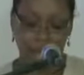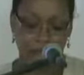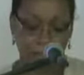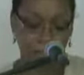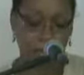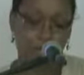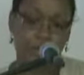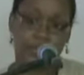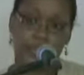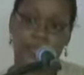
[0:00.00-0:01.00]

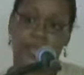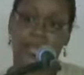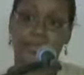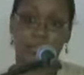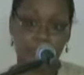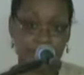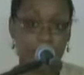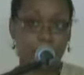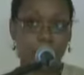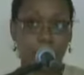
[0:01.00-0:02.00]
accordingly. And there
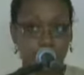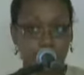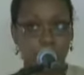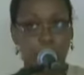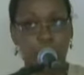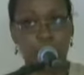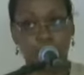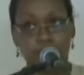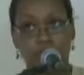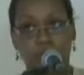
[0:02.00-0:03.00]
was
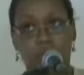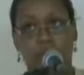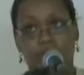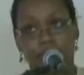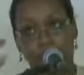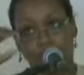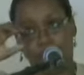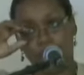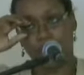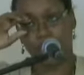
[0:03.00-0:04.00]
also, too, I
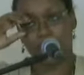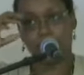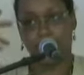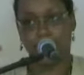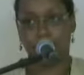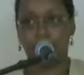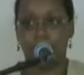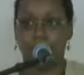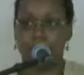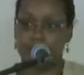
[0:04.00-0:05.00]
found that the chat
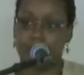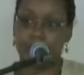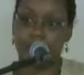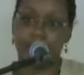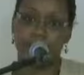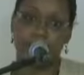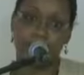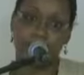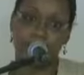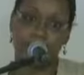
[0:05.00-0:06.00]
feature facilitated a
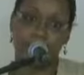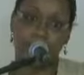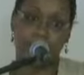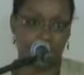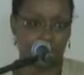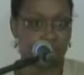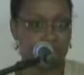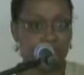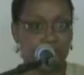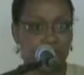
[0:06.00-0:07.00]
little bit of peer
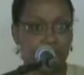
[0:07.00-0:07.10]
teaching,